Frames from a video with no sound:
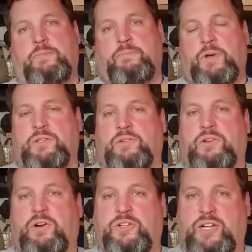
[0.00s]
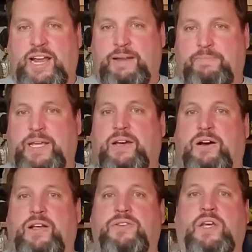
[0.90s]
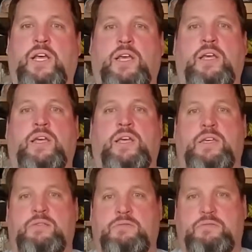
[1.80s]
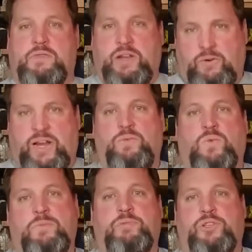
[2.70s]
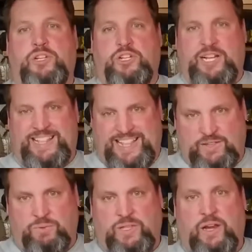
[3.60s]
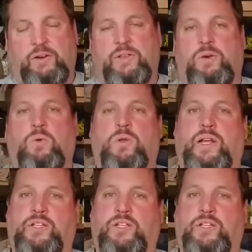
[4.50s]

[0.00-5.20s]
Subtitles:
muscles are tight because they're in one position and that's what they're holding.